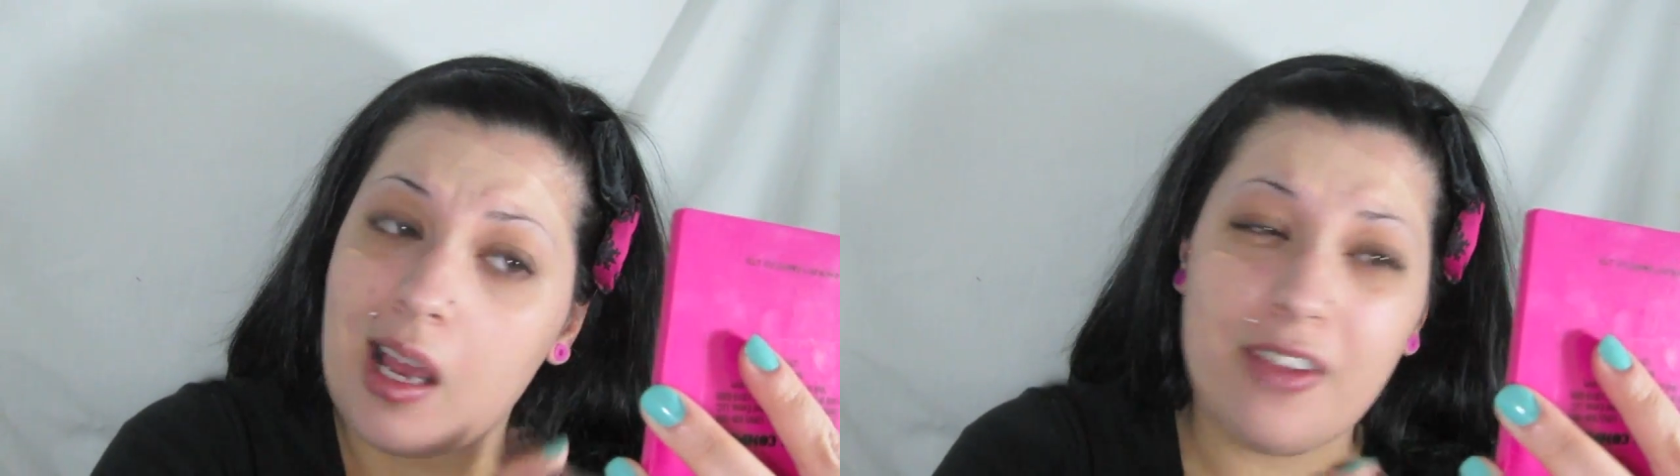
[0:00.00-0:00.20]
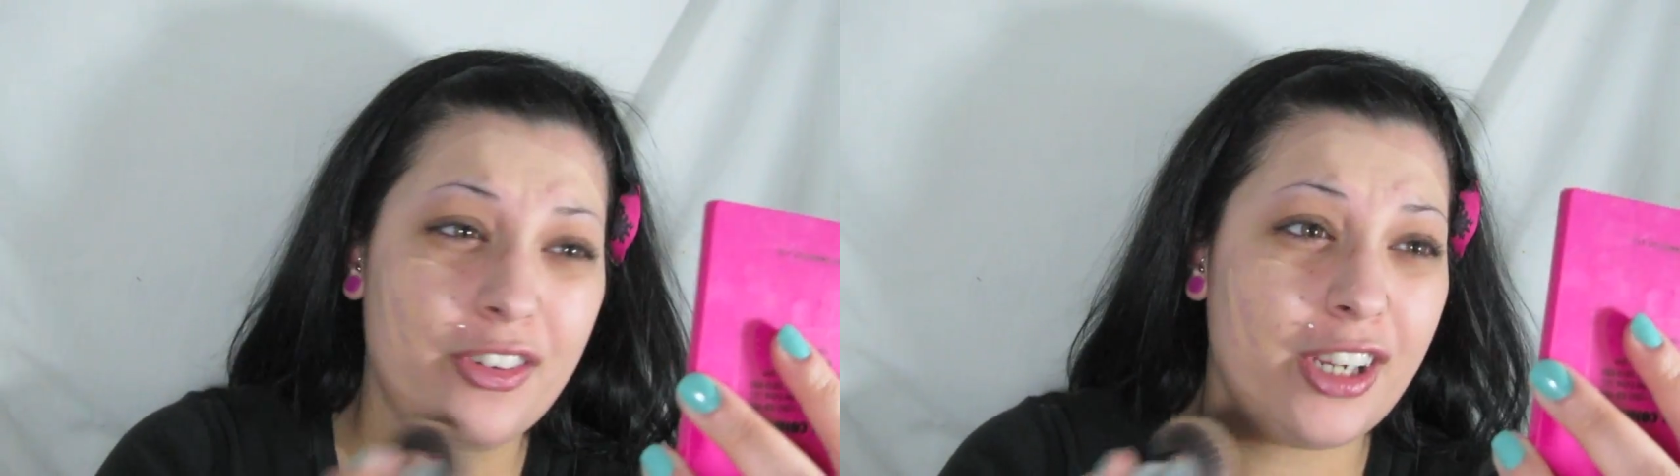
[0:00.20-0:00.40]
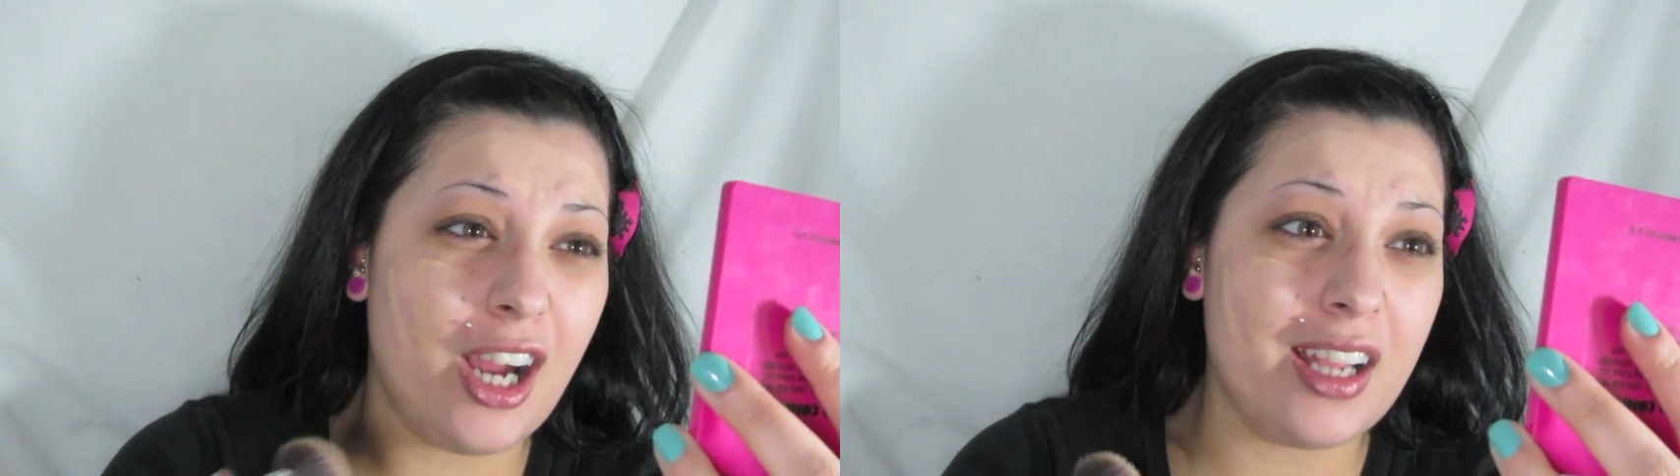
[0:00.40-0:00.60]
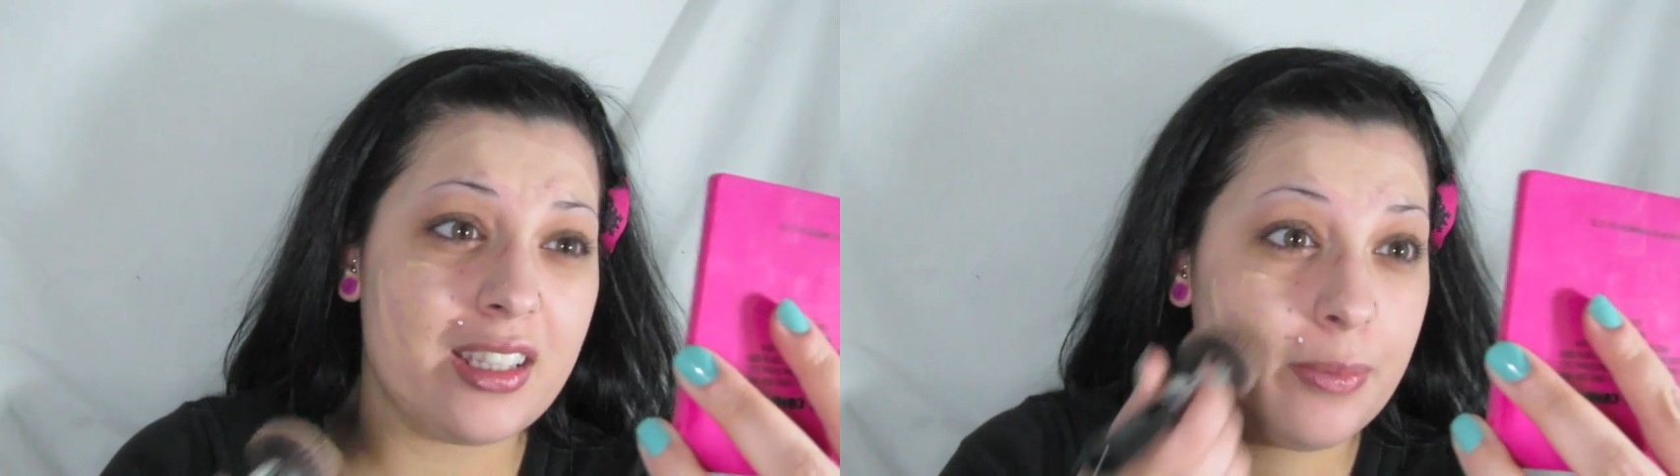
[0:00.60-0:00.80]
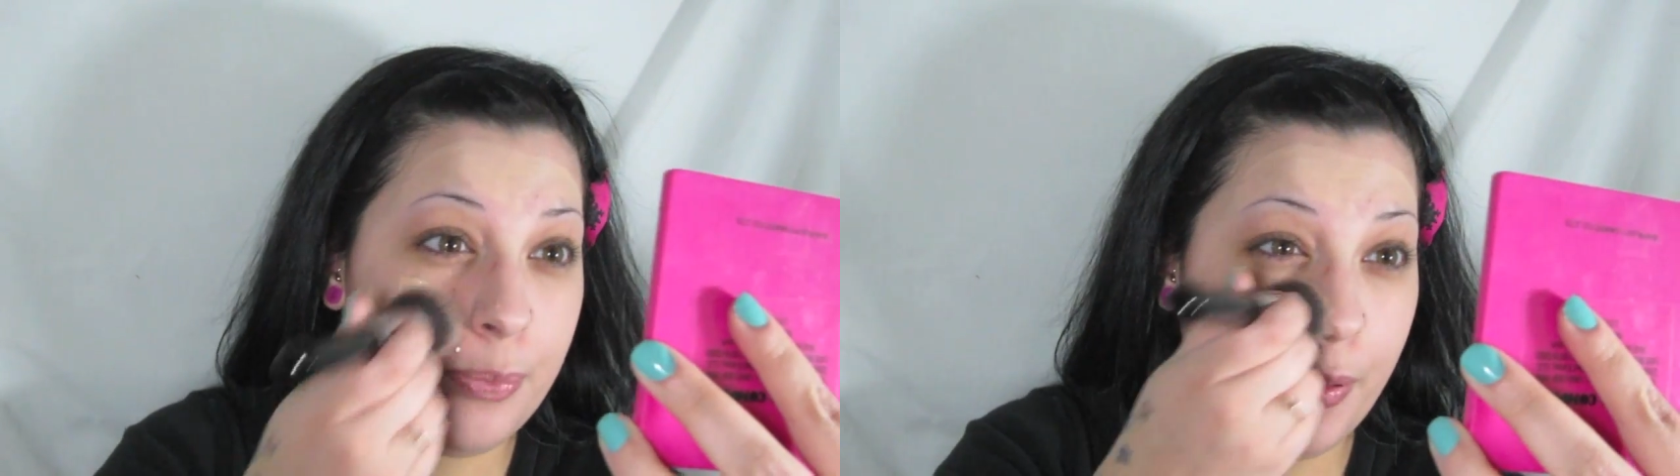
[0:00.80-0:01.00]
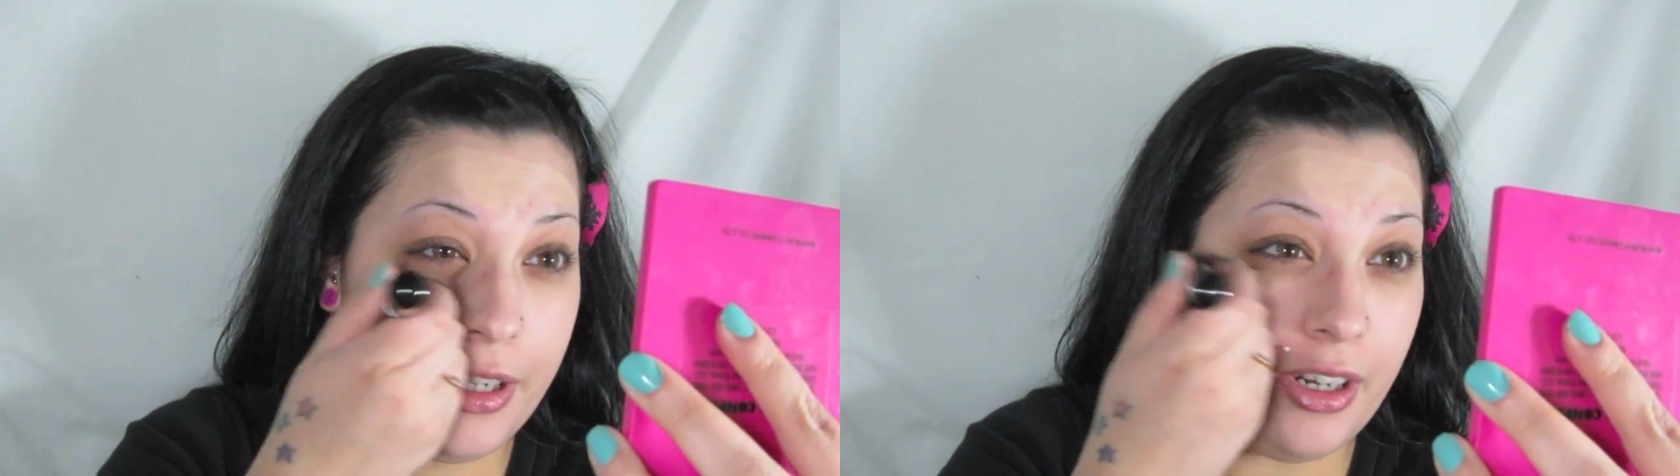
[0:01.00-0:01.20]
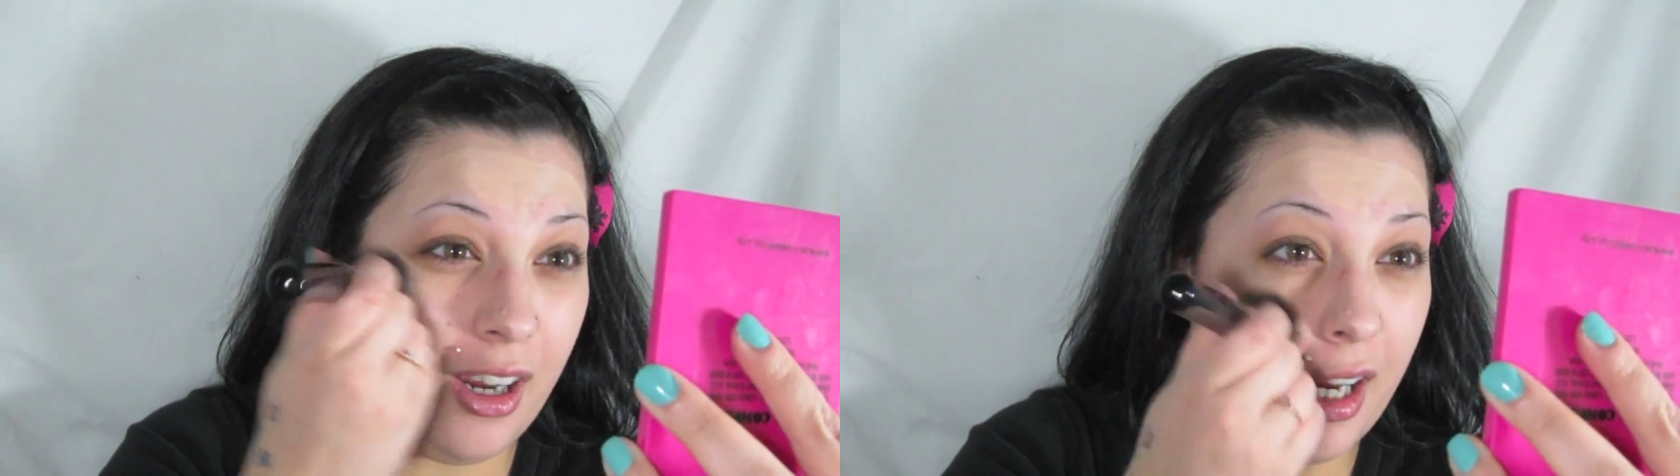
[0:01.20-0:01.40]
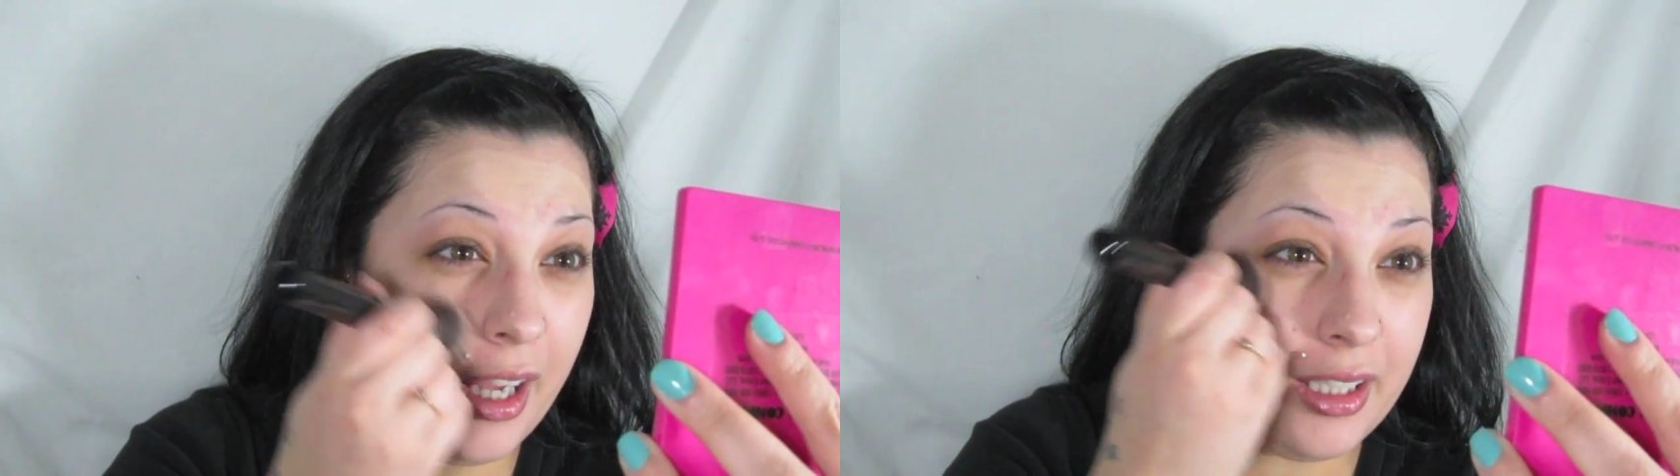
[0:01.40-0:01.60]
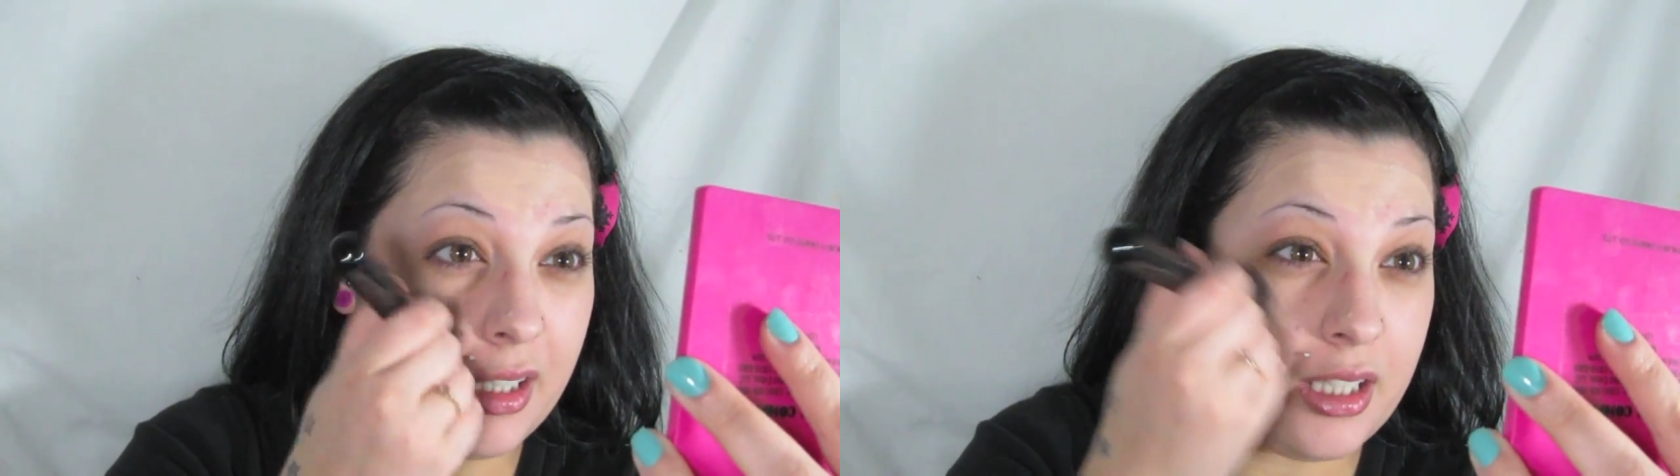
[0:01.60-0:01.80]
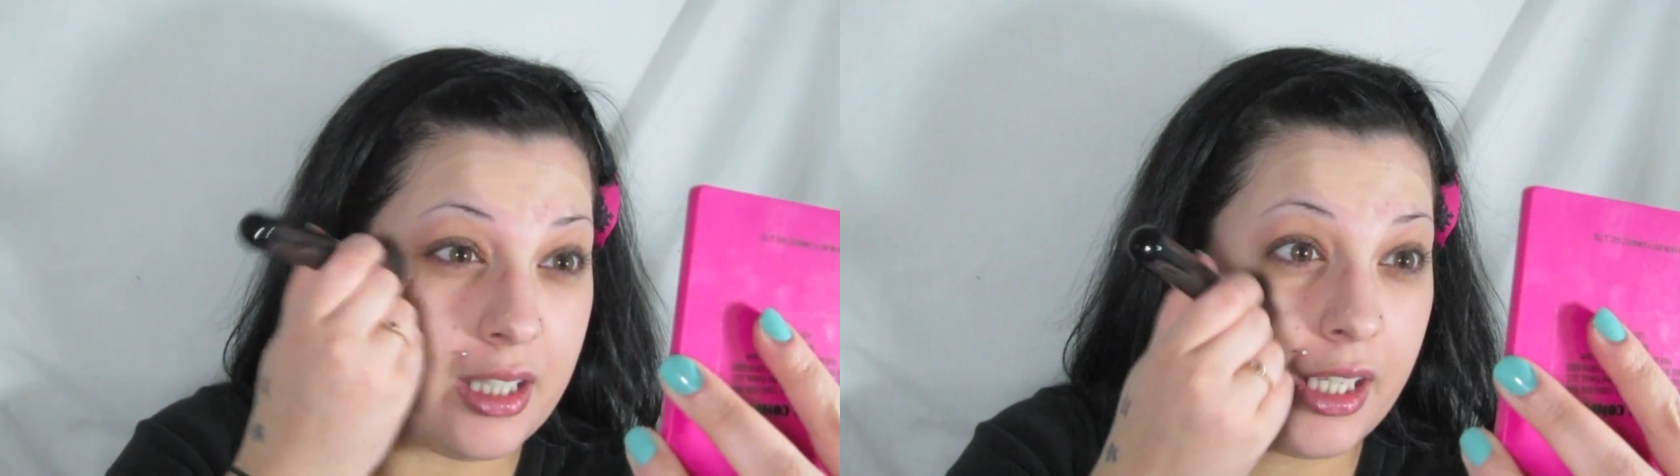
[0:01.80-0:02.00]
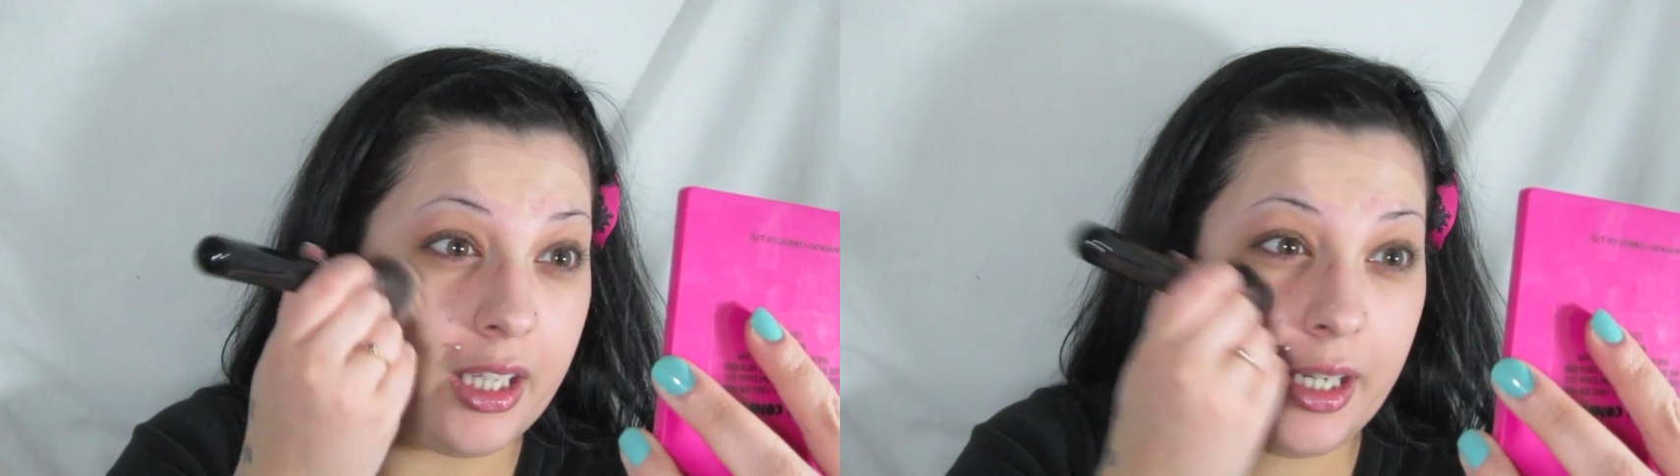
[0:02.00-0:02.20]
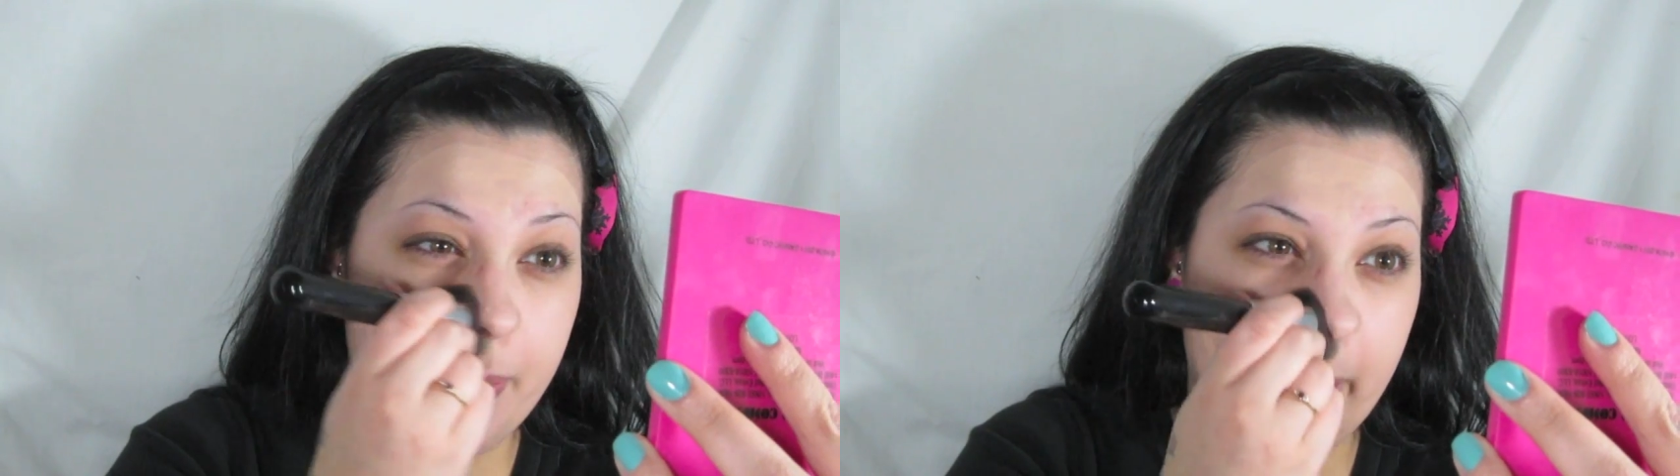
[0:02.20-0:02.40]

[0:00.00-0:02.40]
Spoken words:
I forgot to put on concealer,